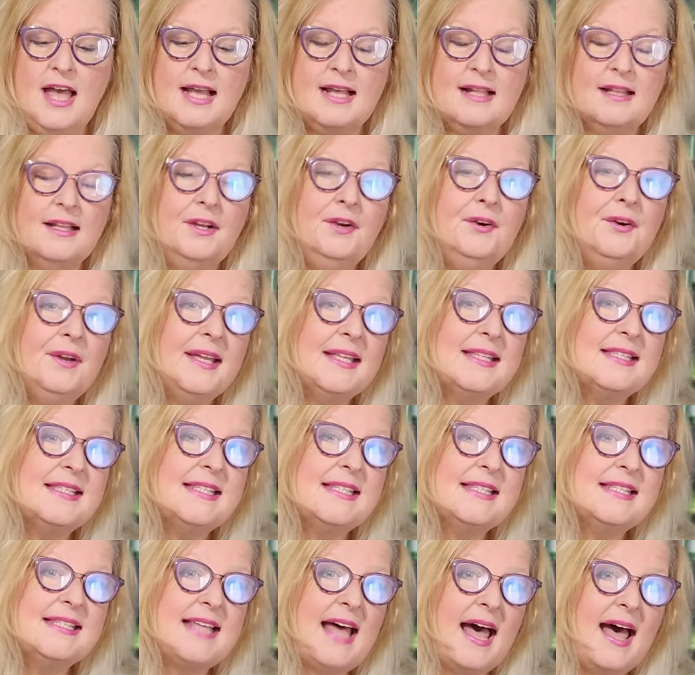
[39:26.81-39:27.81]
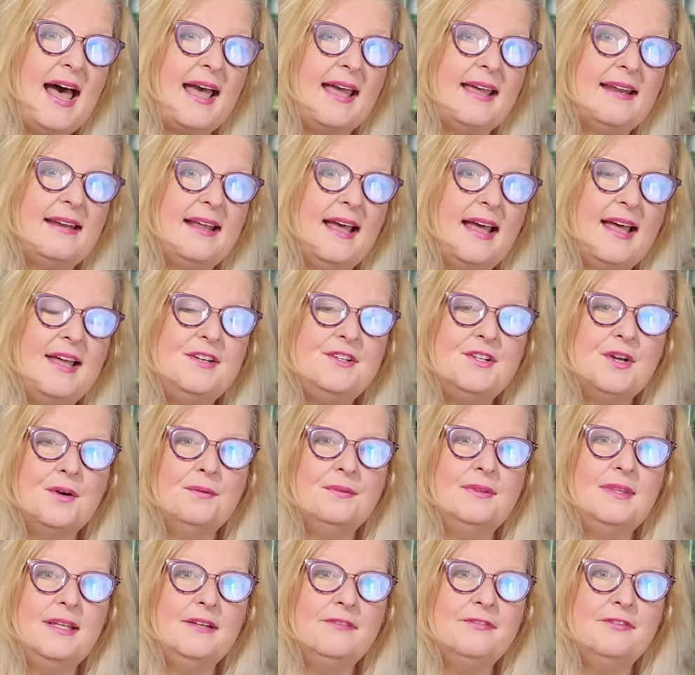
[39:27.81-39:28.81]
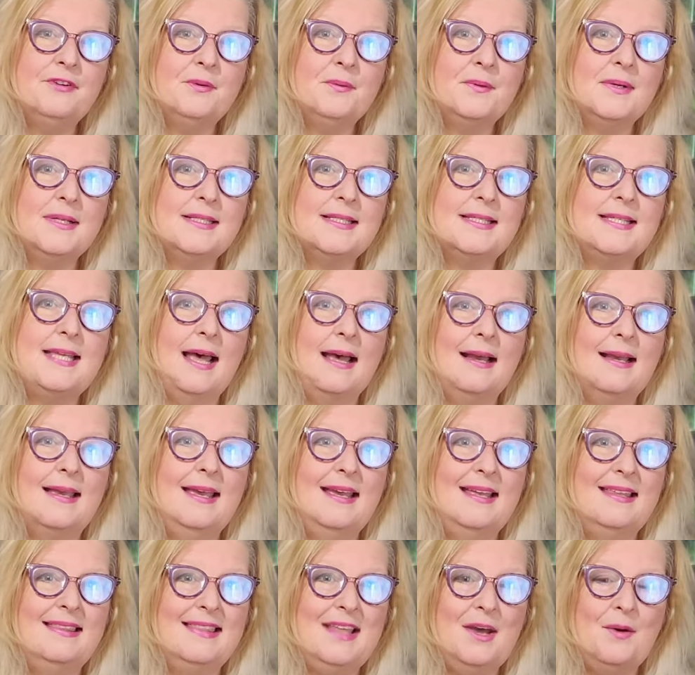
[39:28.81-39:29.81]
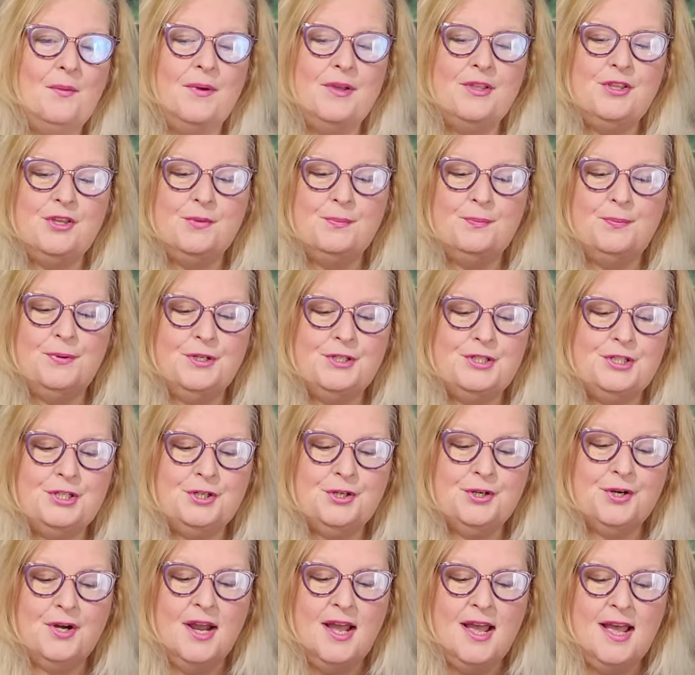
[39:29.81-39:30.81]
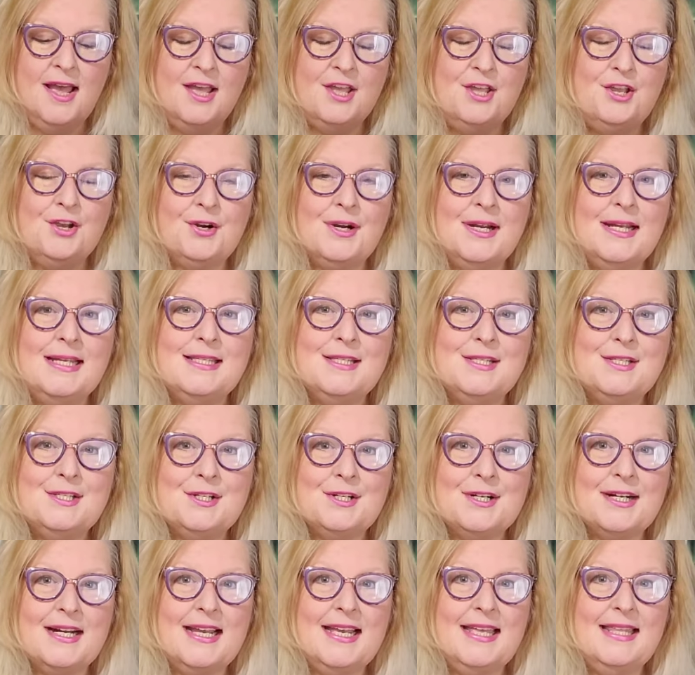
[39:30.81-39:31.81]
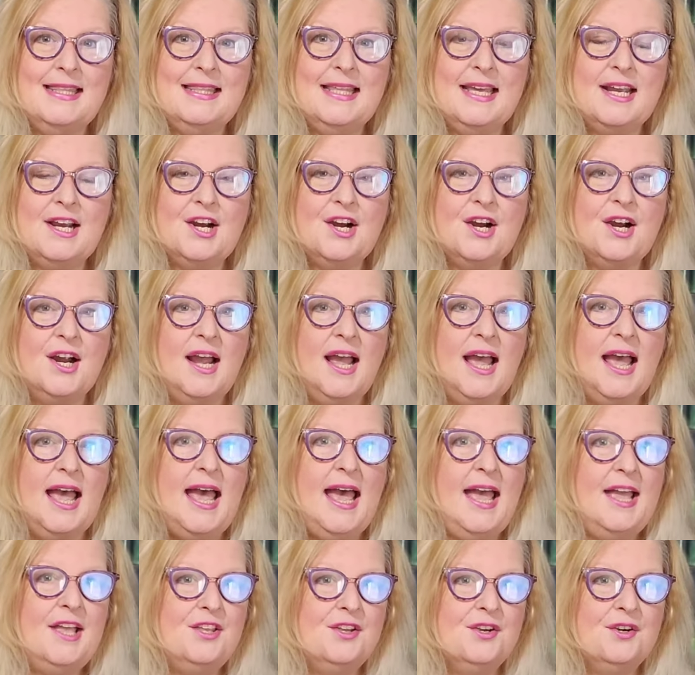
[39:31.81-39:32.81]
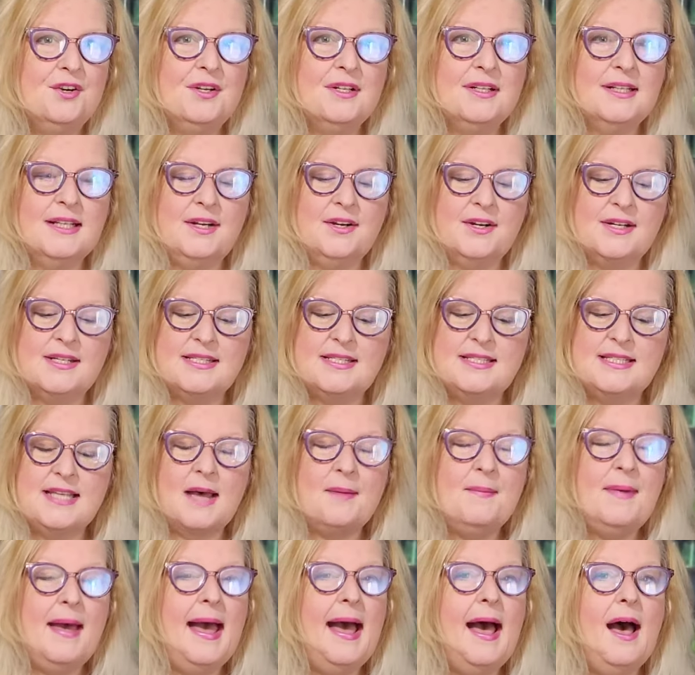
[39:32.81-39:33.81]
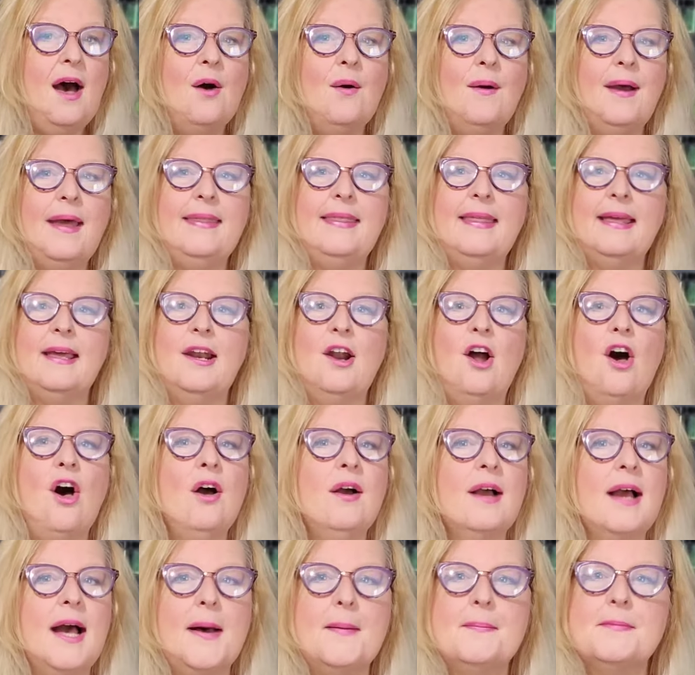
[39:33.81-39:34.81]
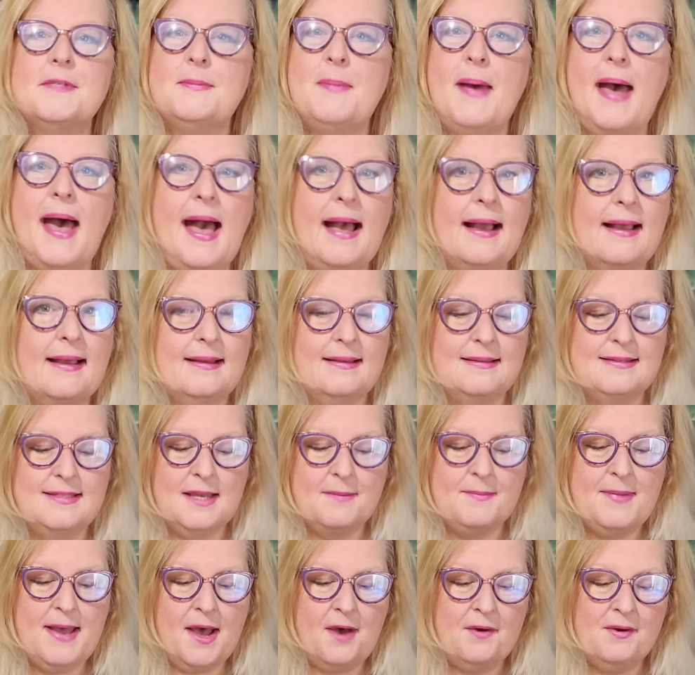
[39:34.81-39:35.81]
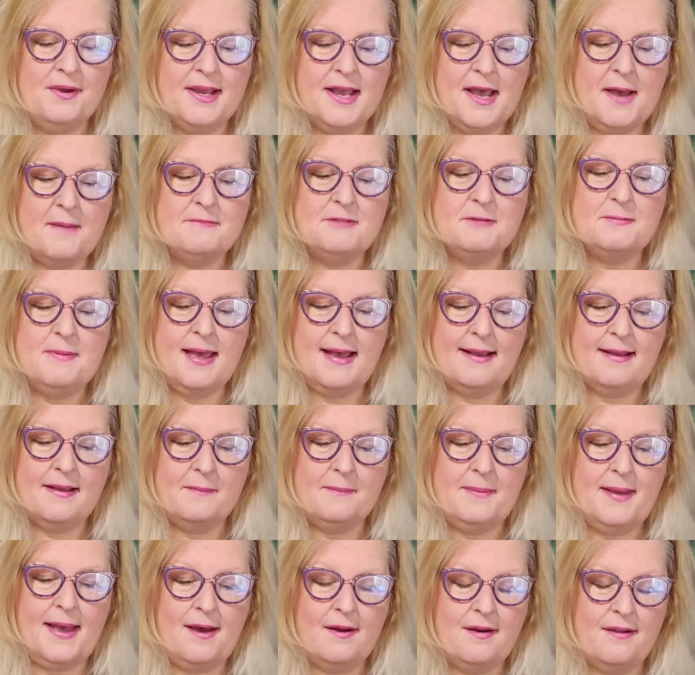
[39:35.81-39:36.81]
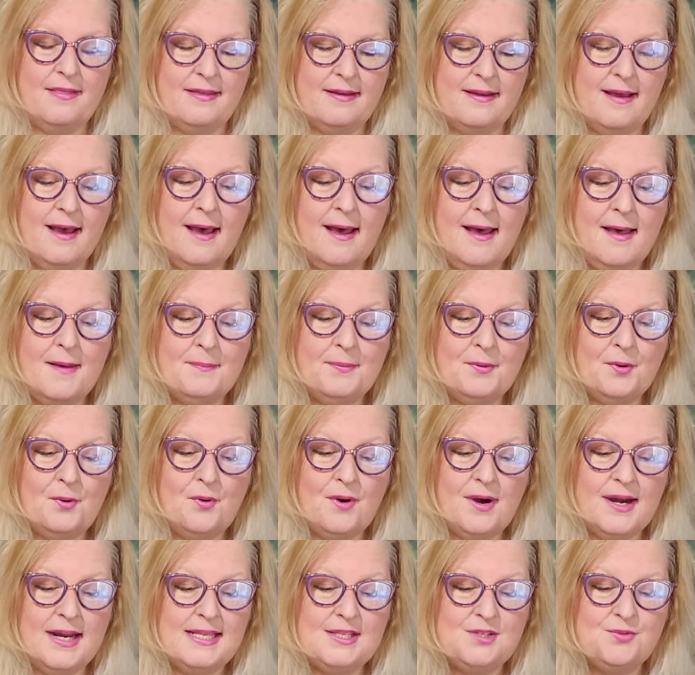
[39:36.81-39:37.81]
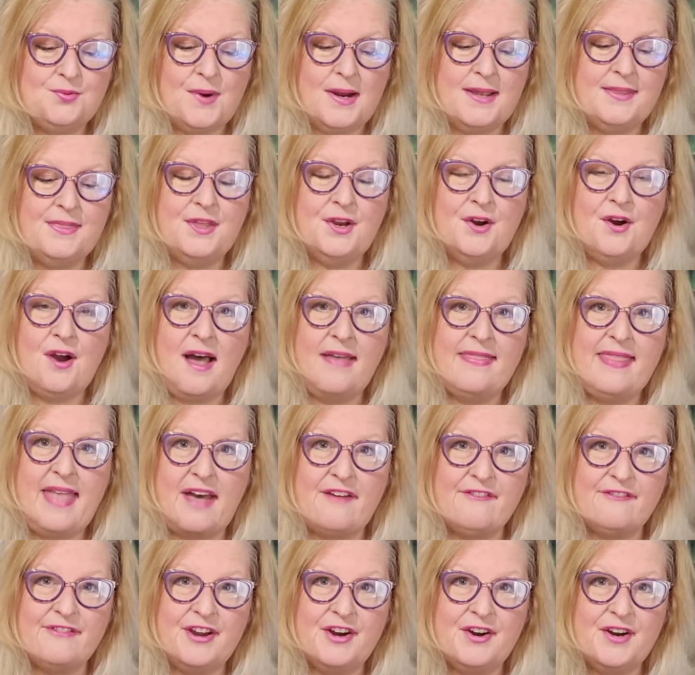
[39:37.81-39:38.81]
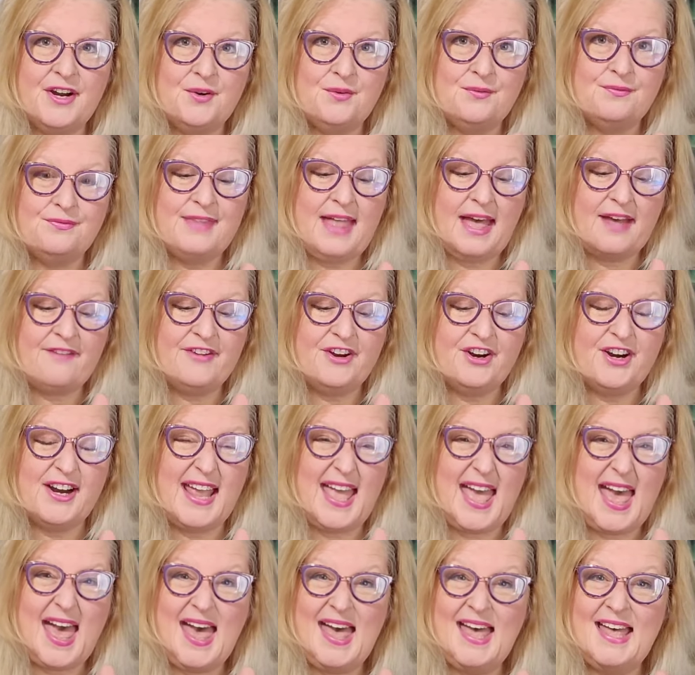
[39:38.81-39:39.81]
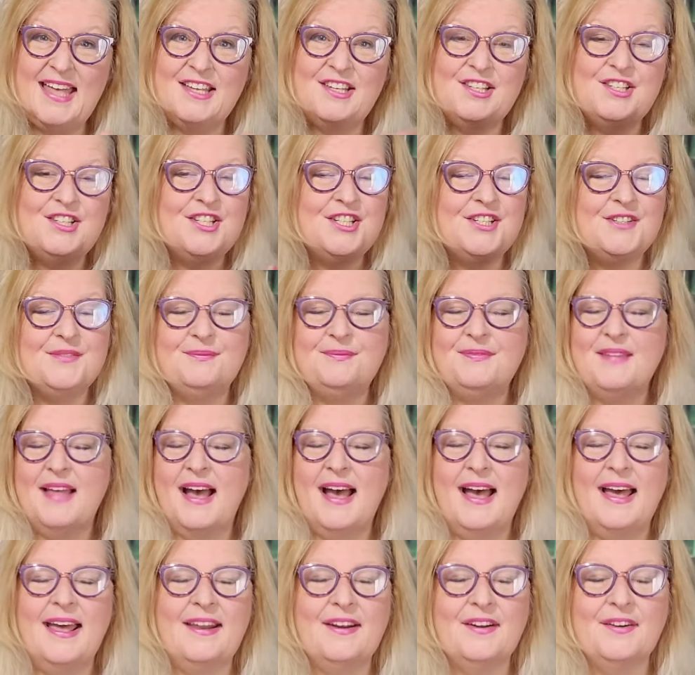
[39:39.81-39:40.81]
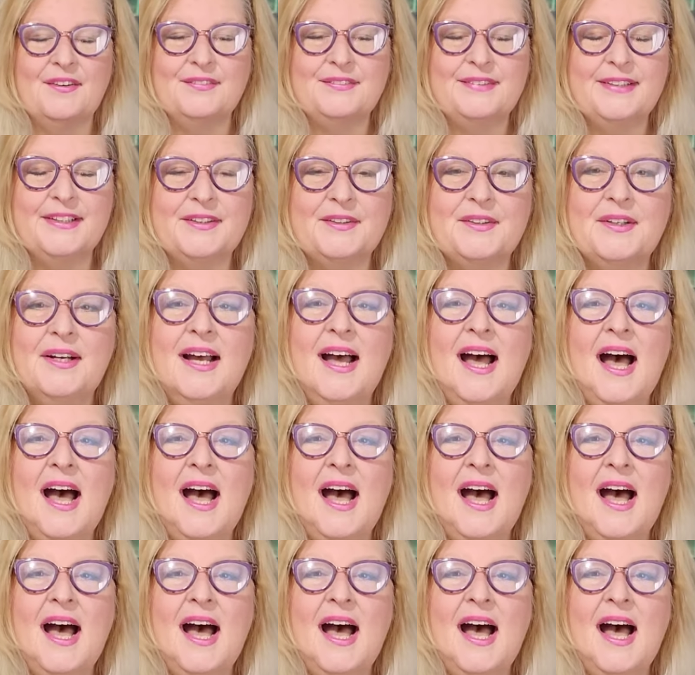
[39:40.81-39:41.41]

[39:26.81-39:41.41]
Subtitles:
Glitter gets inside, and don't think for 1 second that when you put your insert in there and your glitter, somehow it all comes back. Somehow it comes back up out of the cup, or it's right there on that very edge. I don't know.